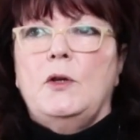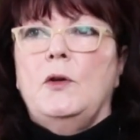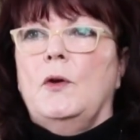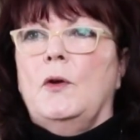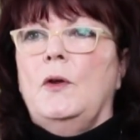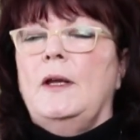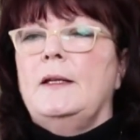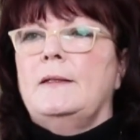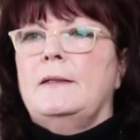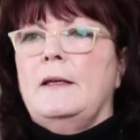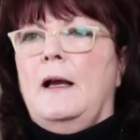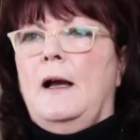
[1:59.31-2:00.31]

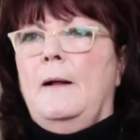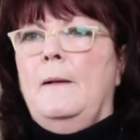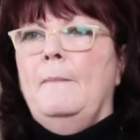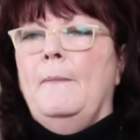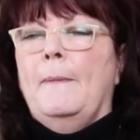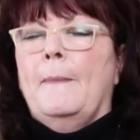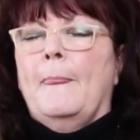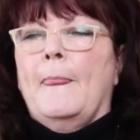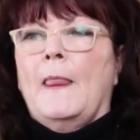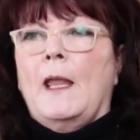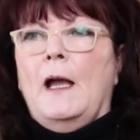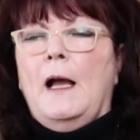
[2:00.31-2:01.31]
It's
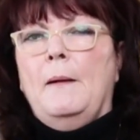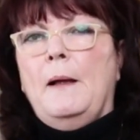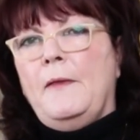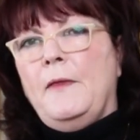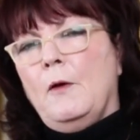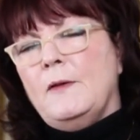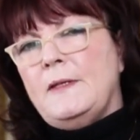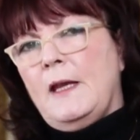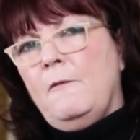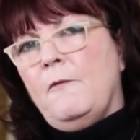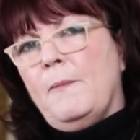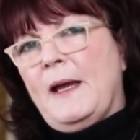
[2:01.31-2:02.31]
and there's
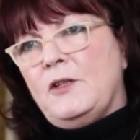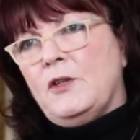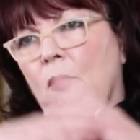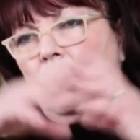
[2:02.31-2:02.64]
information